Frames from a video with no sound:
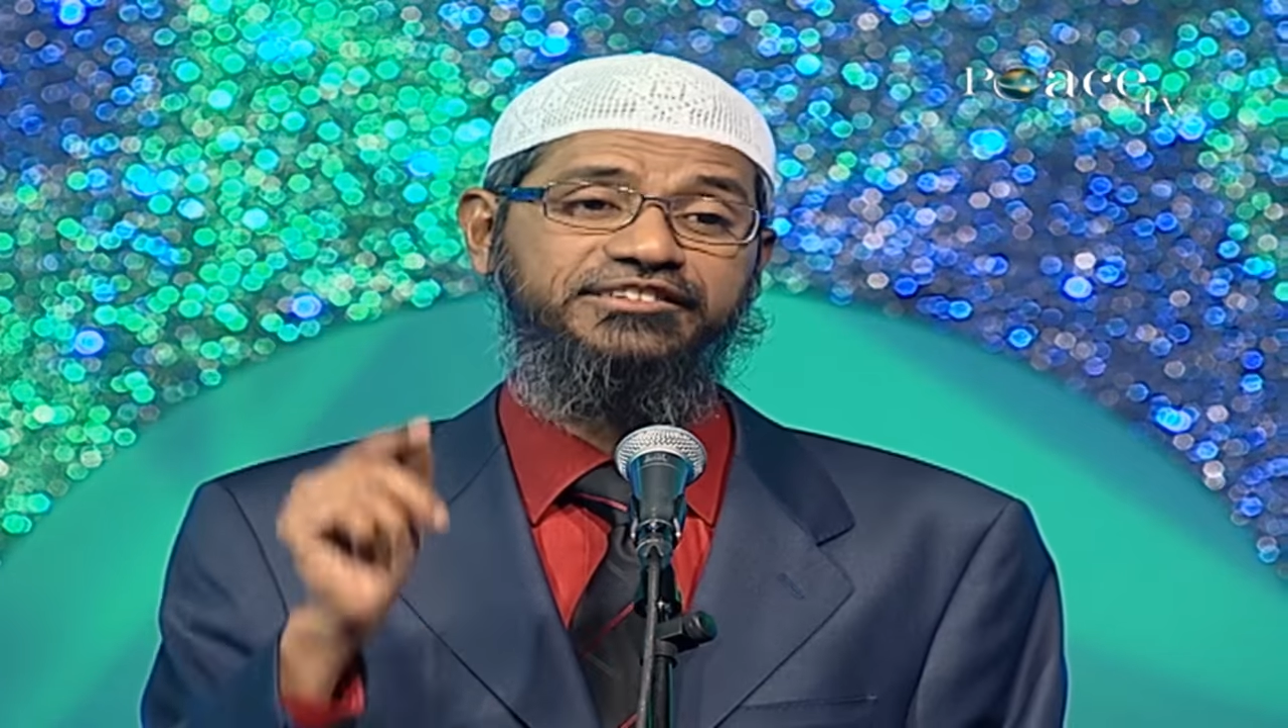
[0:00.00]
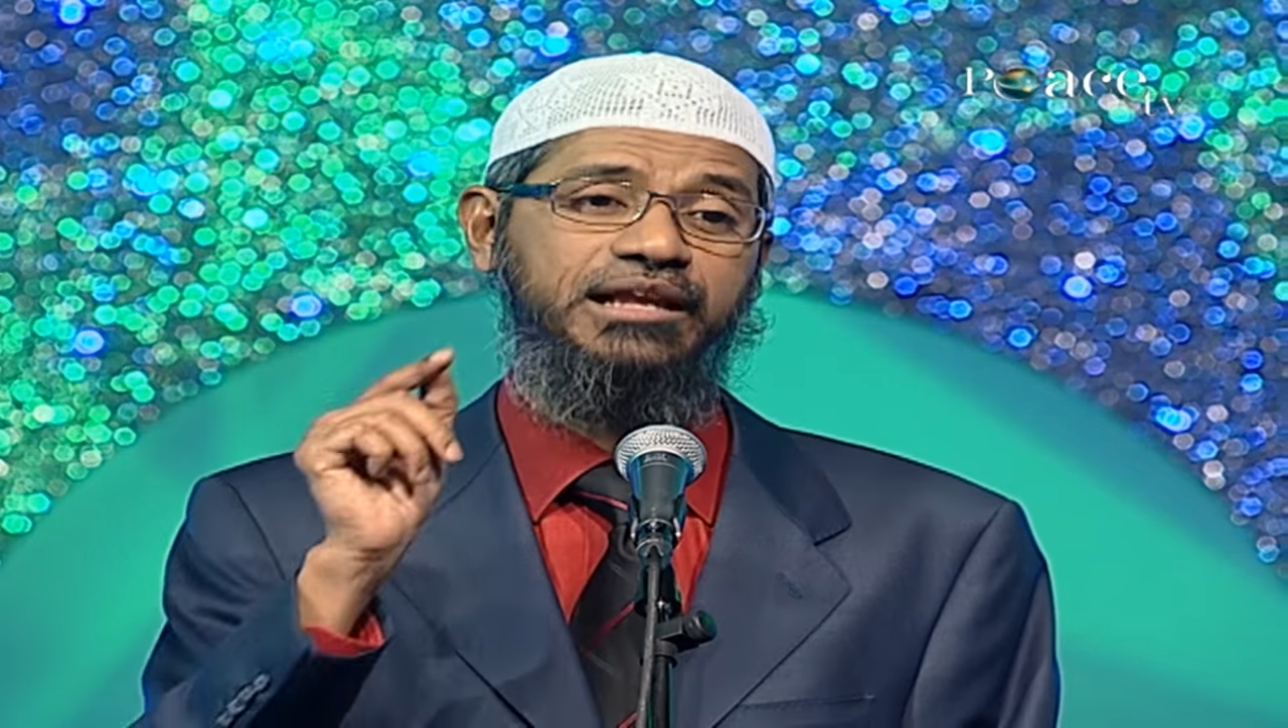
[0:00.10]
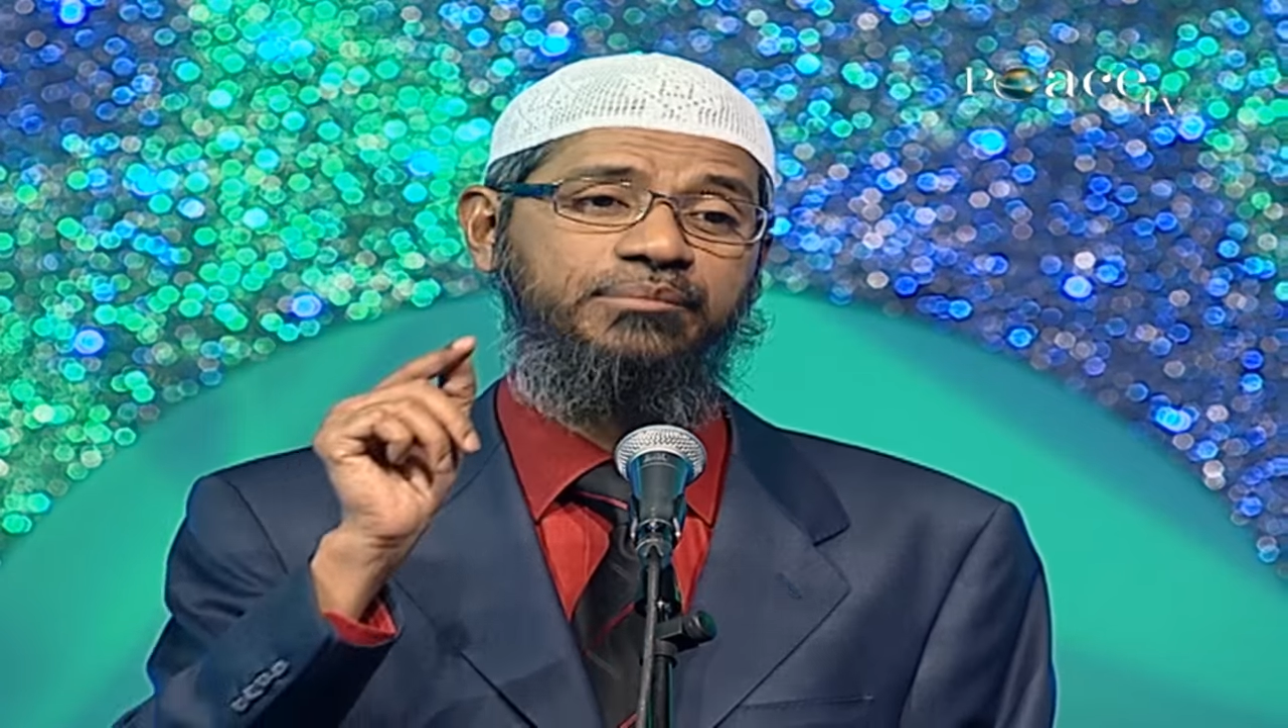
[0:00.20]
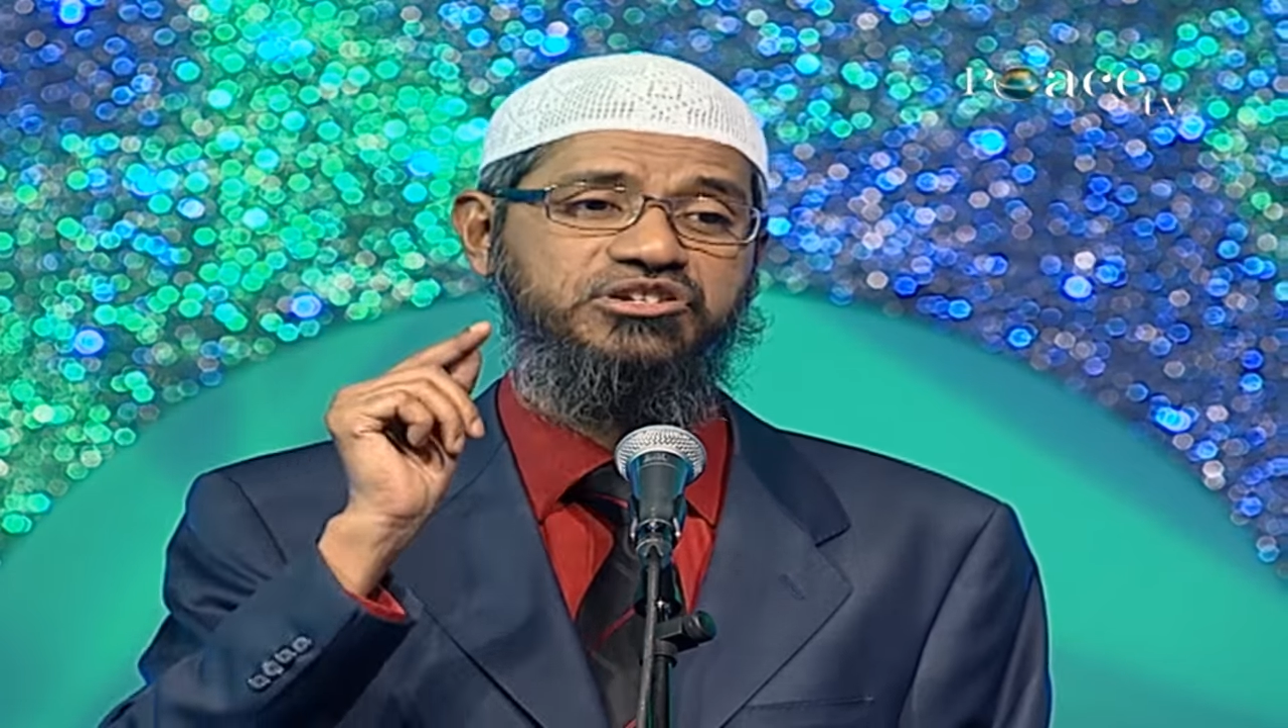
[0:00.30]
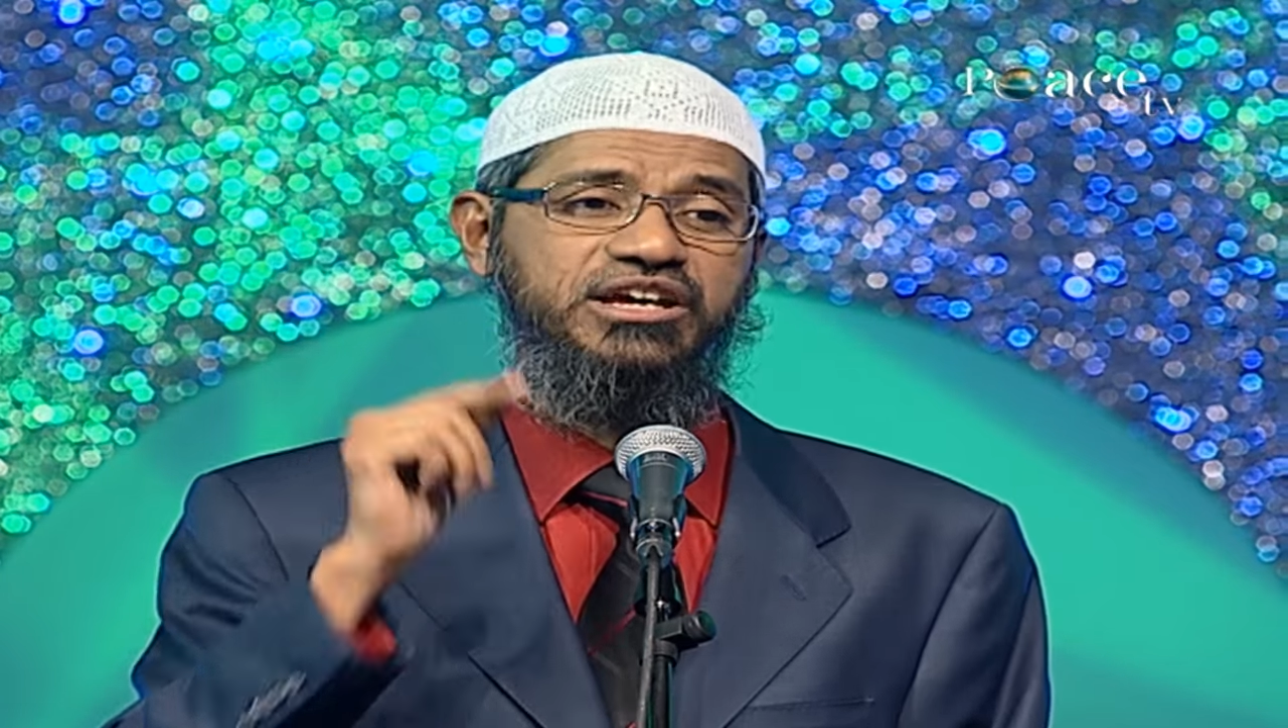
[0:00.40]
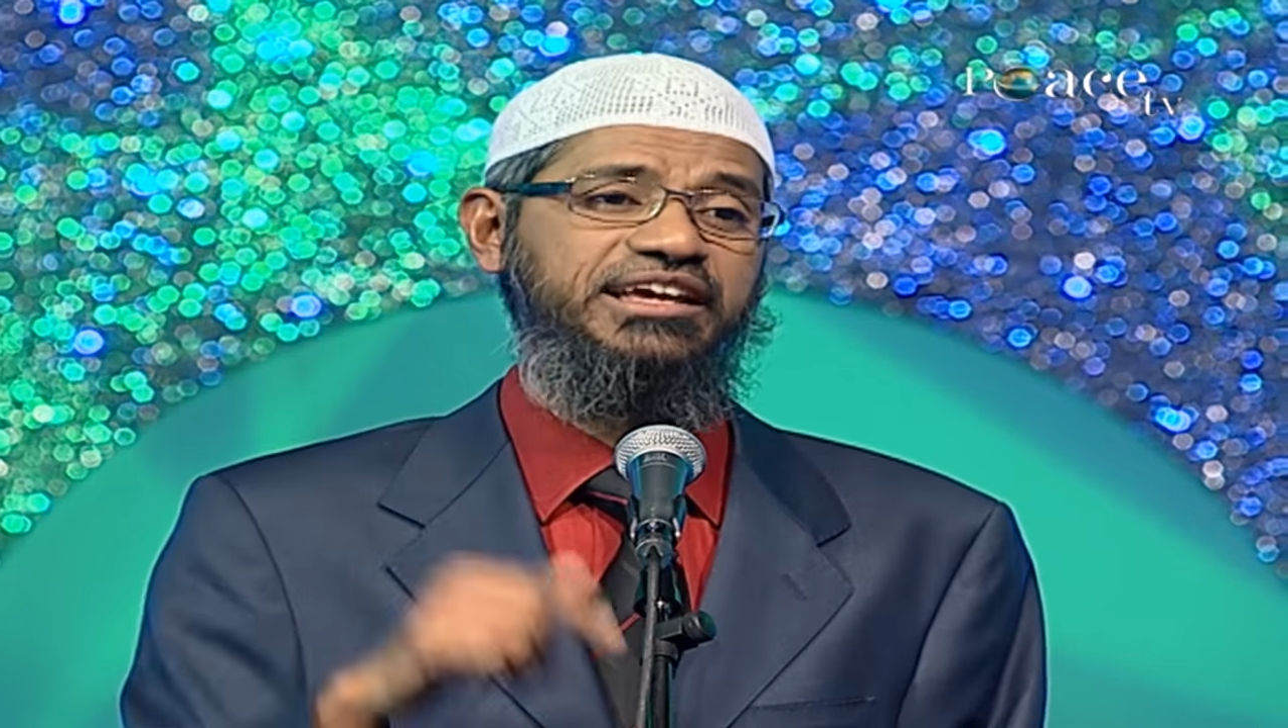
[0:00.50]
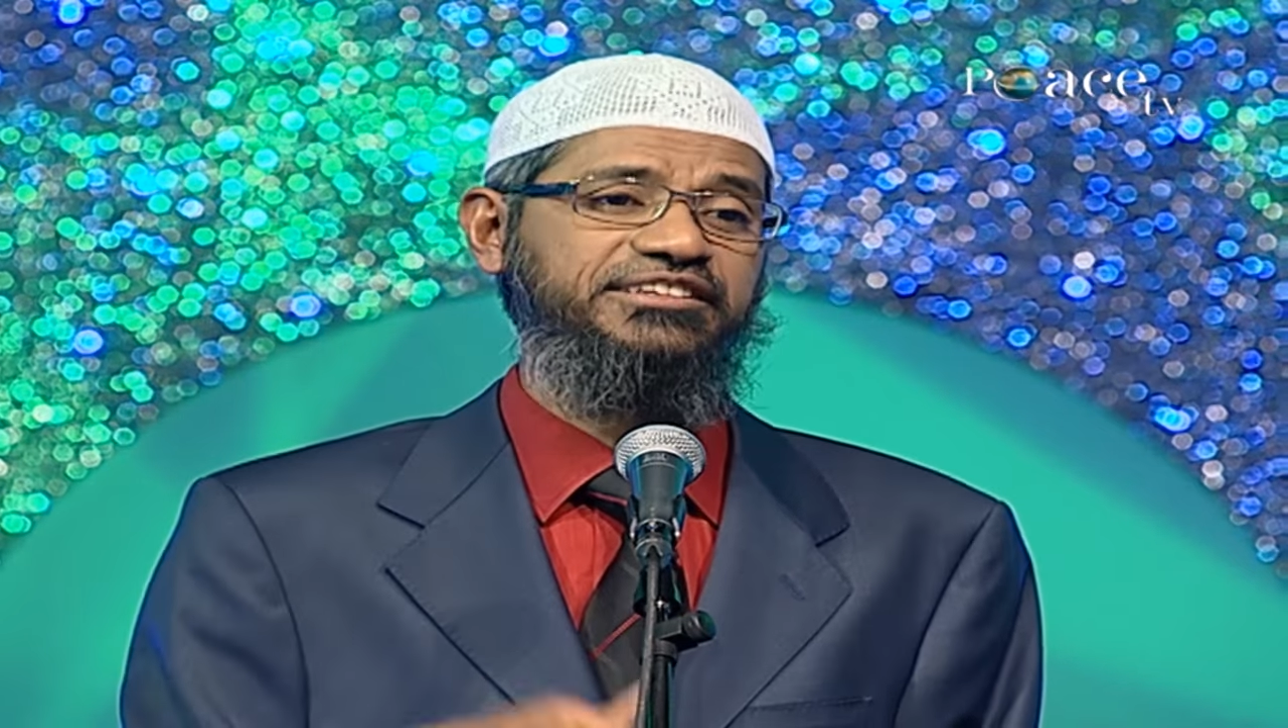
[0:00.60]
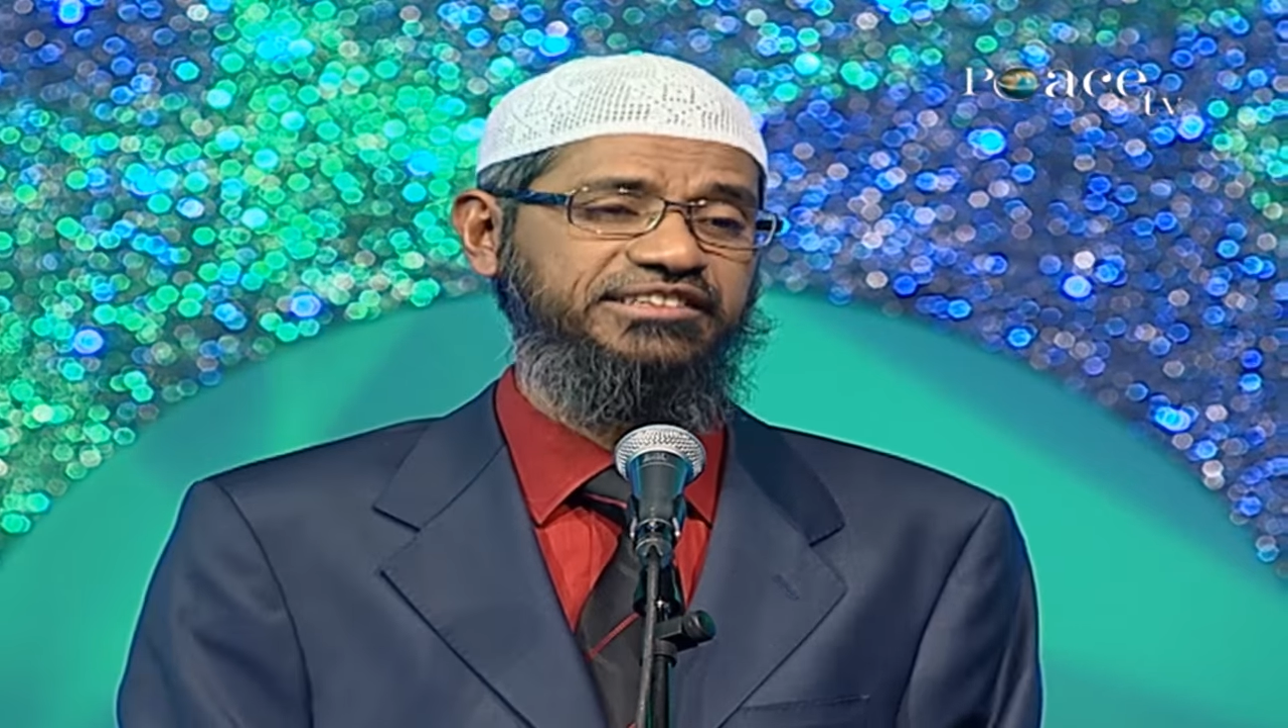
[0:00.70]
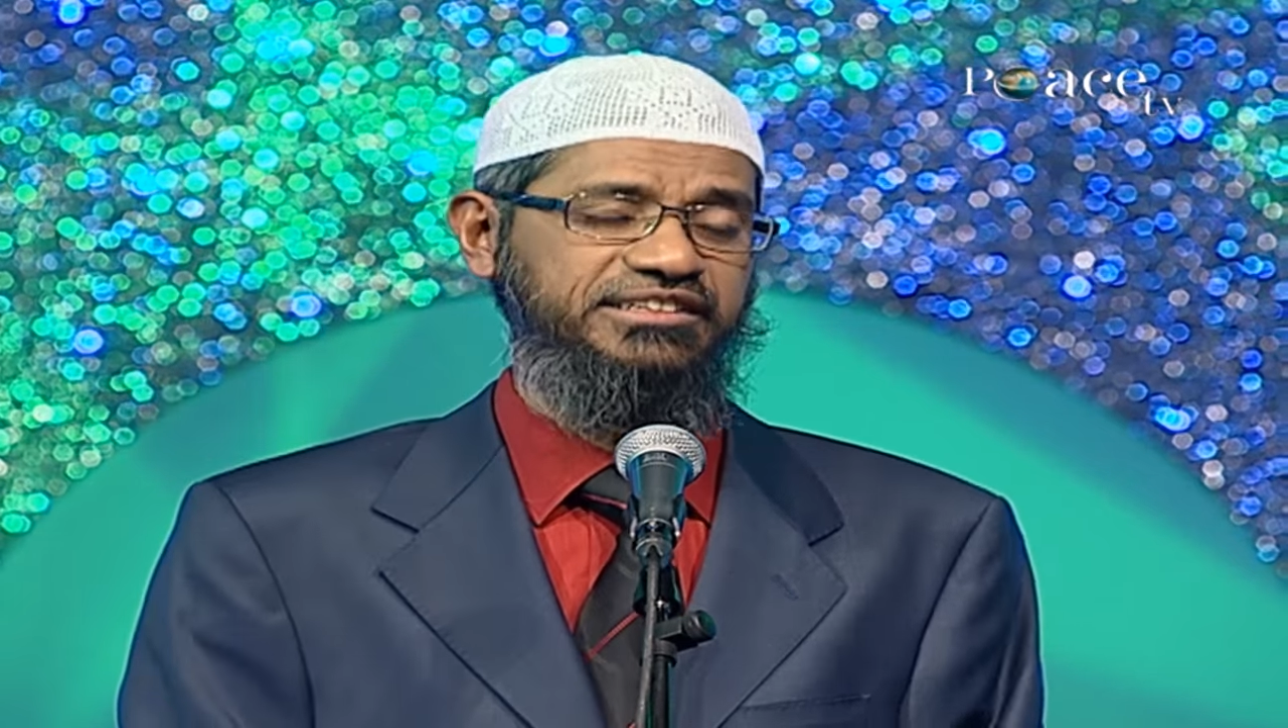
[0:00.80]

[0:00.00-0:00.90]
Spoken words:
Islamic Sharia